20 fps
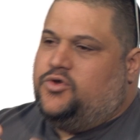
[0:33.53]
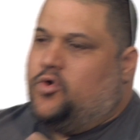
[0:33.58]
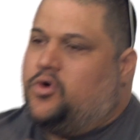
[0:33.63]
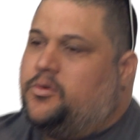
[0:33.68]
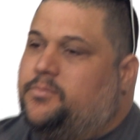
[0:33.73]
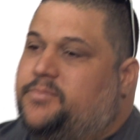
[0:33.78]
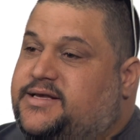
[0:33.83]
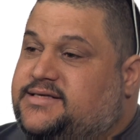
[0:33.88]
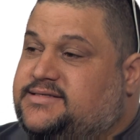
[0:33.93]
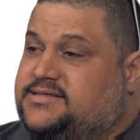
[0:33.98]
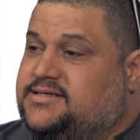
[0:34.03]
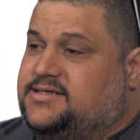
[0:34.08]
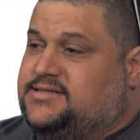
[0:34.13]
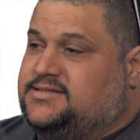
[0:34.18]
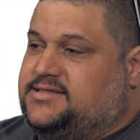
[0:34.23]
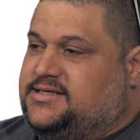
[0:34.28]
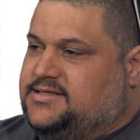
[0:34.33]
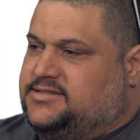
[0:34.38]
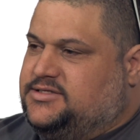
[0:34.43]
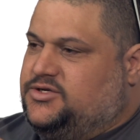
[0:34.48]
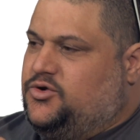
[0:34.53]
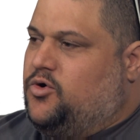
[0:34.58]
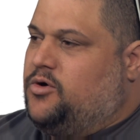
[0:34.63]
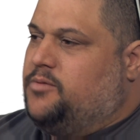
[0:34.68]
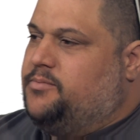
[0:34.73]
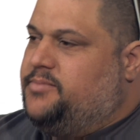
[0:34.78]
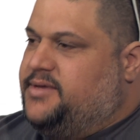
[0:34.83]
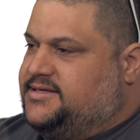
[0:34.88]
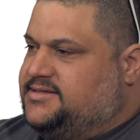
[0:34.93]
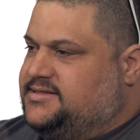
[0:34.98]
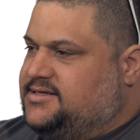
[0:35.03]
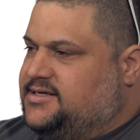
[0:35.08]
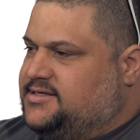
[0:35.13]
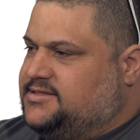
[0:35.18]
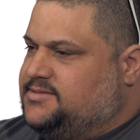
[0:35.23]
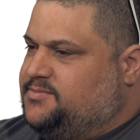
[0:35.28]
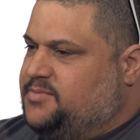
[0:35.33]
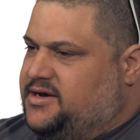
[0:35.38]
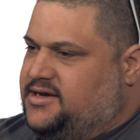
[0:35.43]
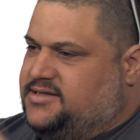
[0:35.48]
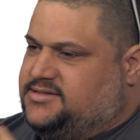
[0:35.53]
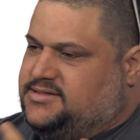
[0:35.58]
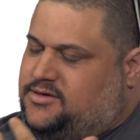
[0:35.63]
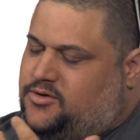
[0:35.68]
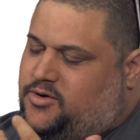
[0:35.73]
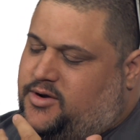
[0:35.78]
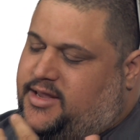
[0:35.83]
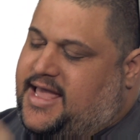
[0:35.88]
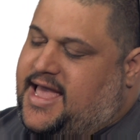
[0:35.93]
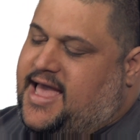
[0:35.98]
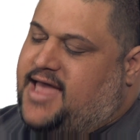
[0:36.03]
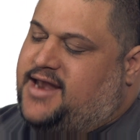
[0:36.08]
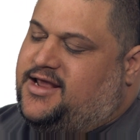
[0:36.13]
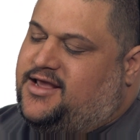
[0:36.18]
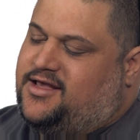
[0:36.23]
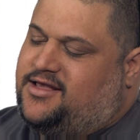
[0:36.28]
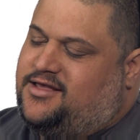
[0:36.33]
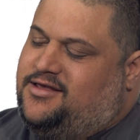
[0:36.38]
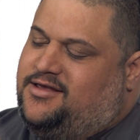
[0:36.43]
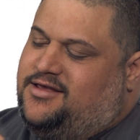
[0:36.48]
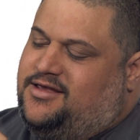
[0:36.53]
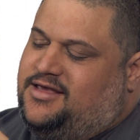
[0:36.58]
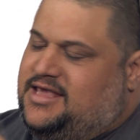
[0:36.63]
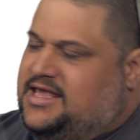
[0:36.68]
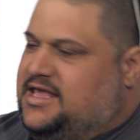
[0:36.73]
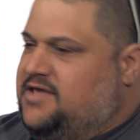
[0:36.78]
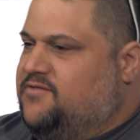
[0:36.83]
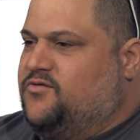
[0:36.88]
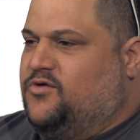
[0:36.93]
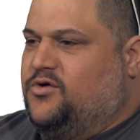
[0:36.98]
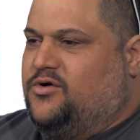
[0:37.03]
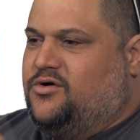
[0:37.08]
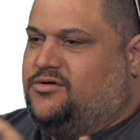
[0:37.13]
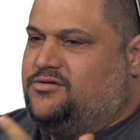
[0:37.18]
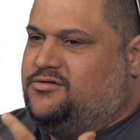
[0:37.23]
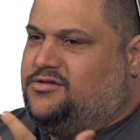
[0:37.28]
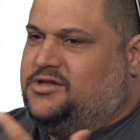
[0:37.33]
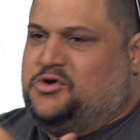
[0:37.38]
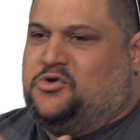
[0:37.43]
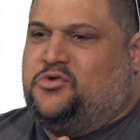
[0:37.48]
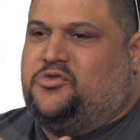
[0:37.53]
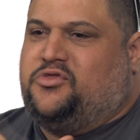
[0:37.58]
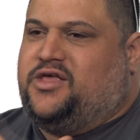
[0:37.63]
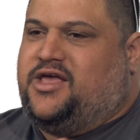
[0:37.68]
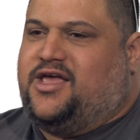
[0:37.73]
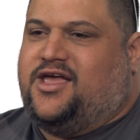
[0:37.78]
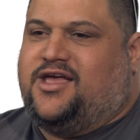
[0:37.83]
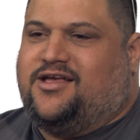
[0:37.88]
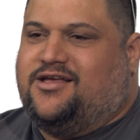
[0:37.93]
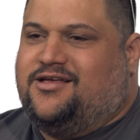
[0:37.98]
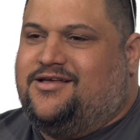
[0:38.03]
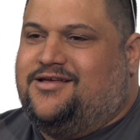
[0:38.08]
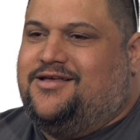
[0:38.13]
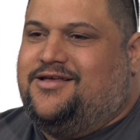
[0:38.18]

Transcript: Your business is your business, but it's an organic, evil little thing